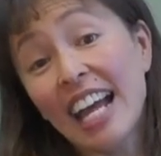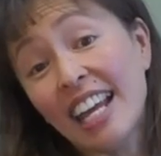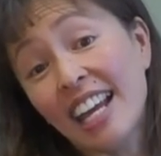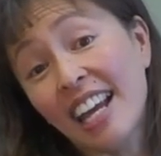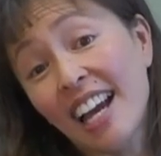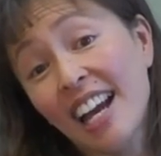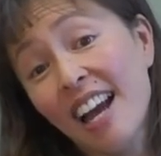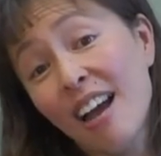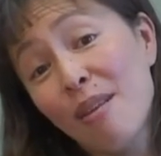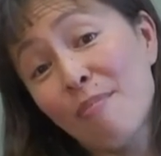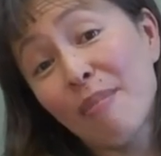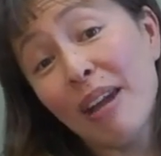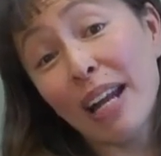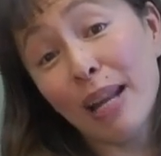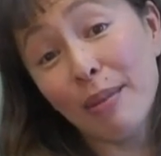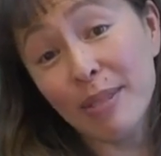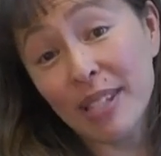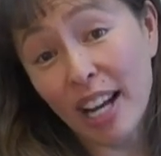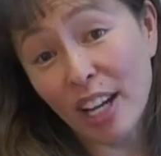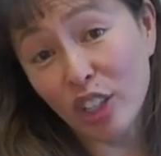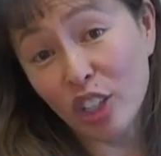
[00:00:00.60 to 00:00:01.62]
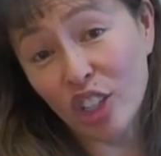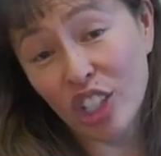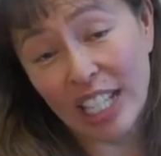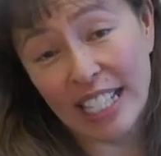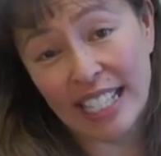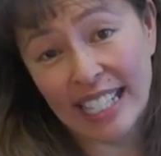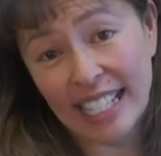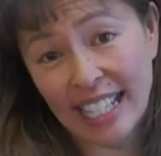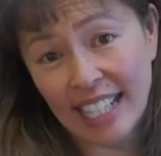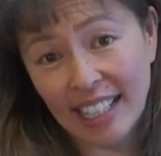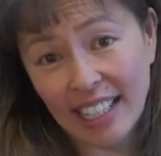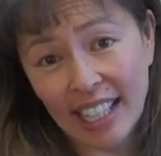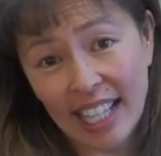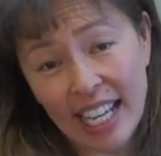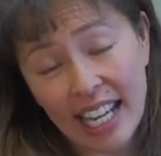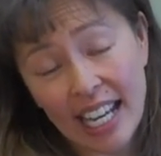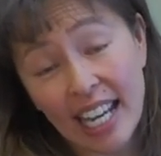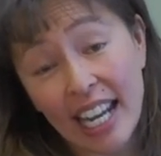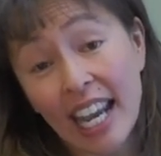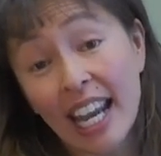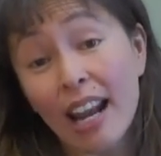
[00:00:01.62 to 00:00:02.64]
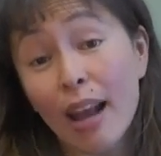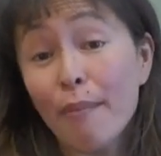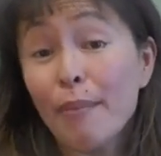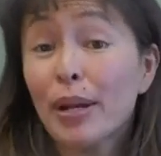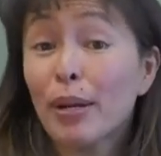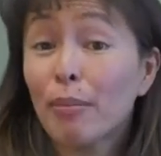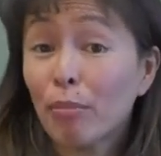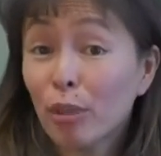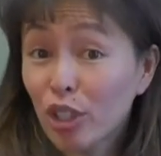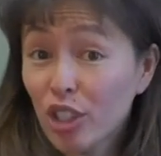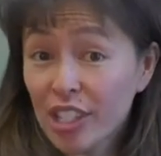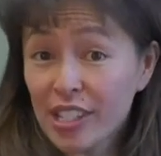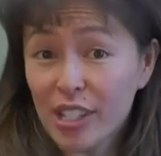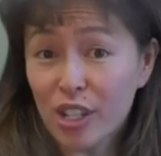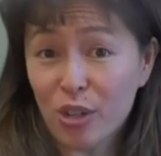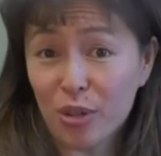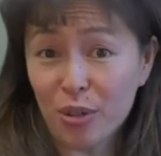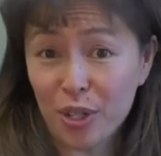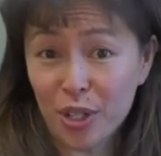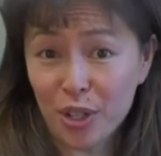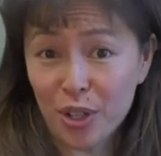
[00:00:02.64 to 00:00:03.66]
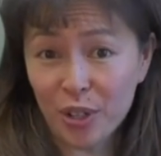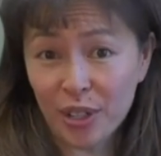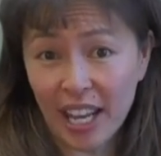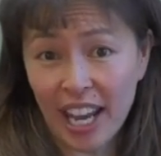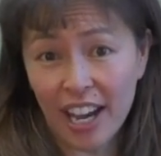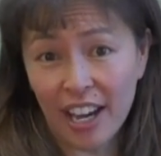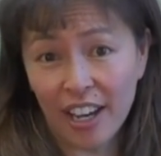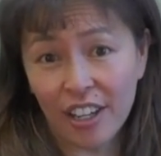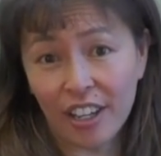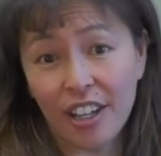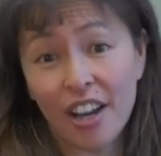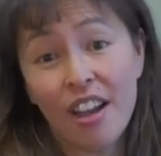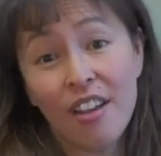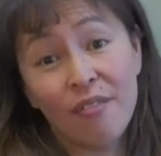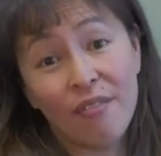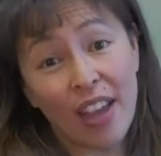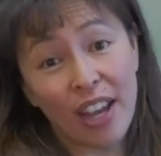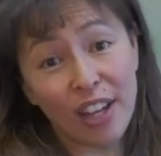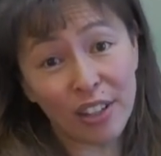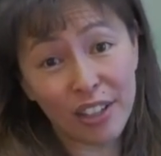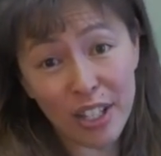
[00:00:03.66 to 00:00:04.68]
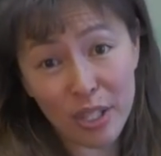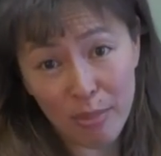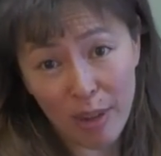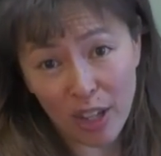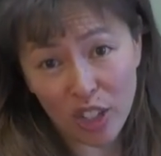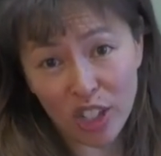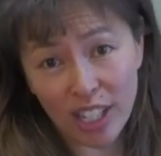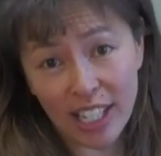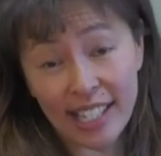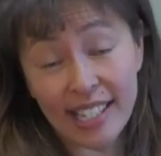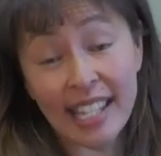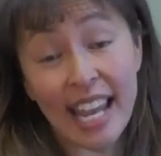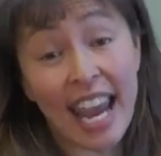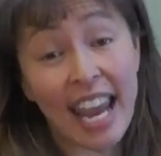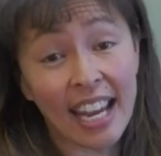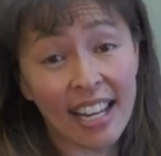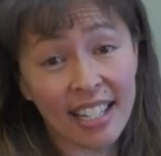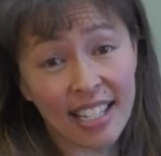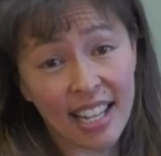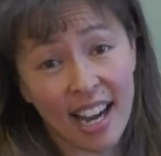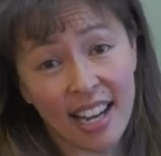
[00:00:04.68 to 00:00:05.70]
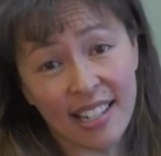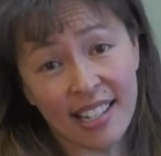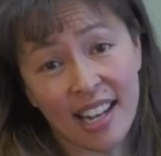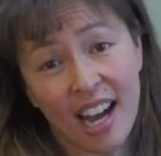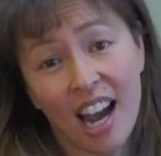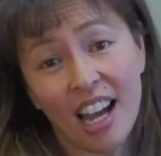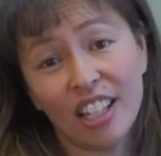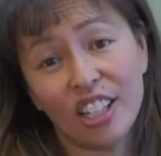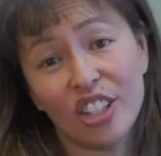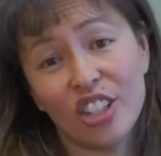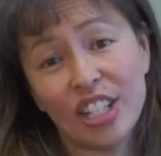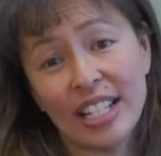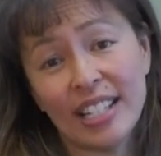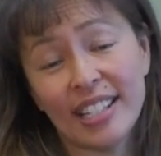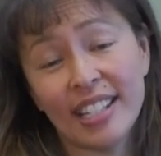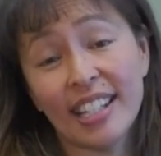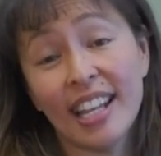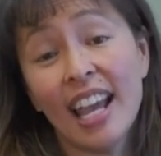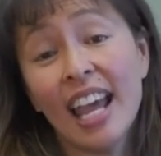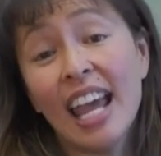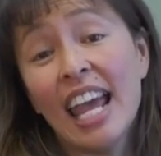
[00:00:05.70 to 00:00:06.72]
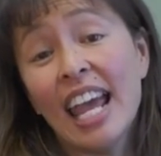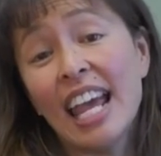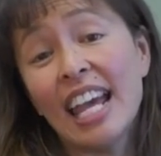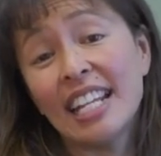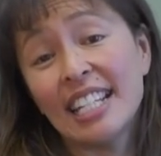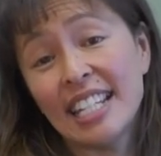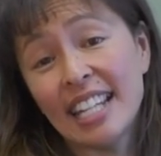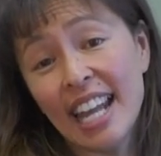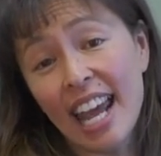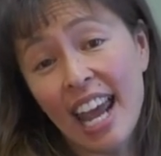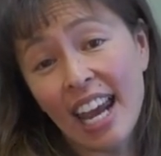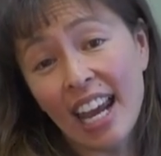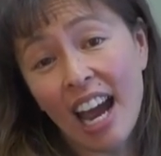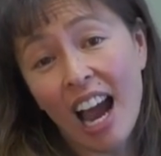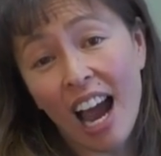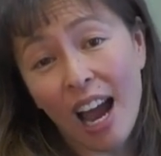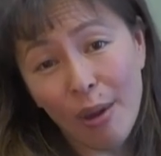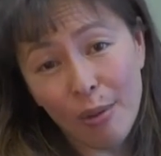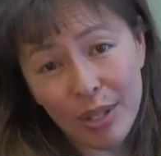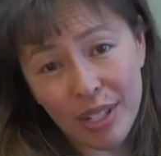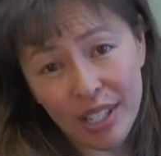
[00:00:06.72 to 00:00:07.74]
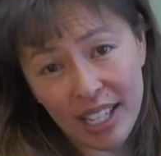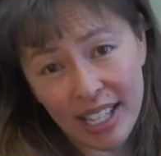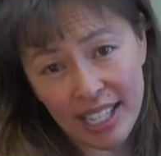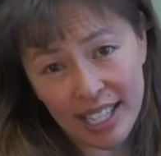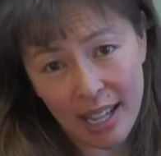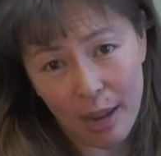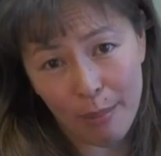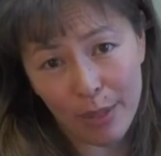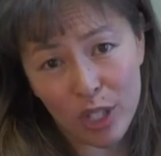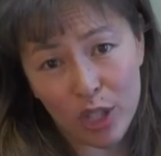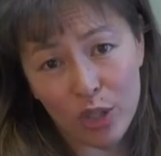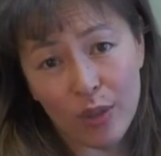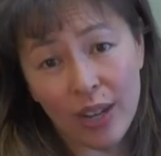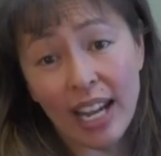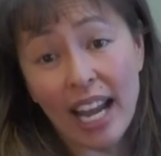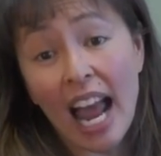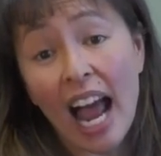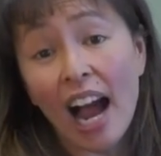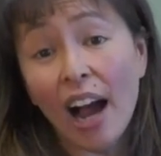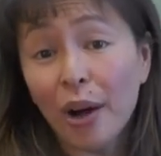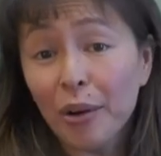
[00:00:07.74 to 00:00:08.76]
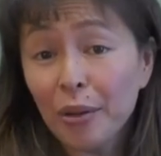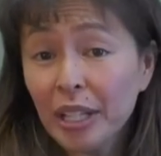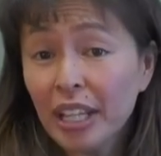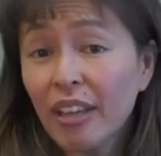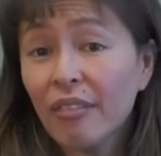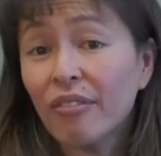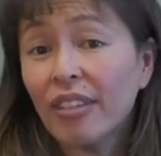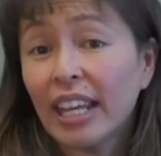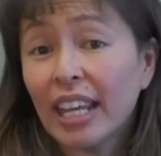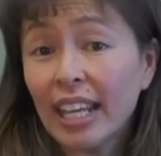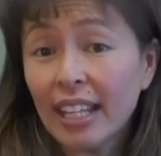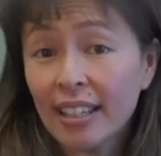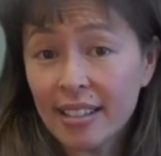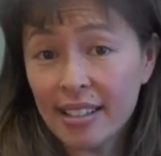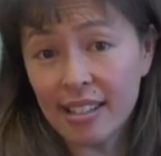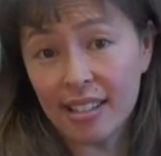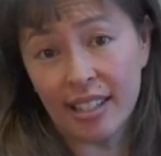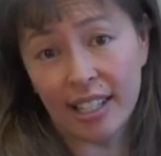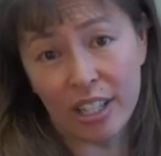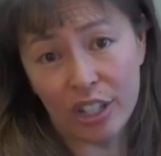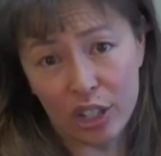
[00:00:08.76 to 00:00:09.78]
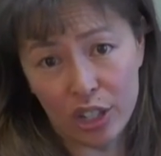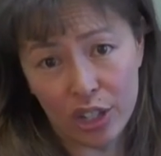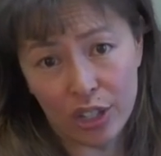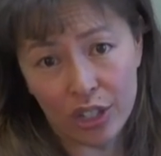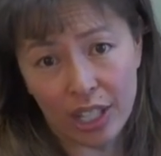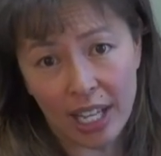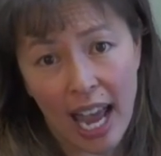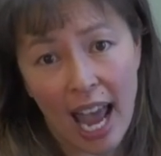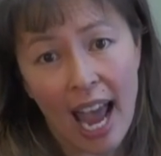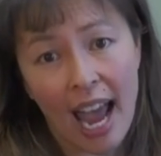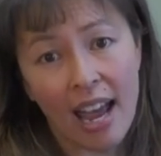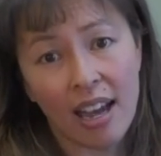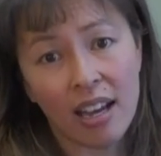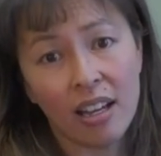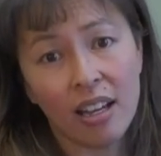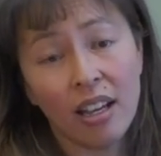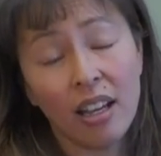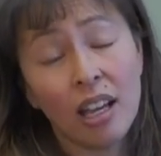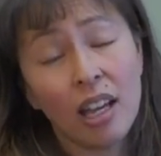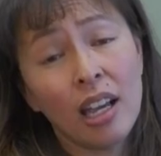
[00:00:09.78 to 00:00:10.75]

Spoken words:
Hi, my name is Dr. Justine Lee, and I'm an emergency critical care veterinary specialist and a toxicologist. And today I was going to demonstrate how to give insulin to your cat.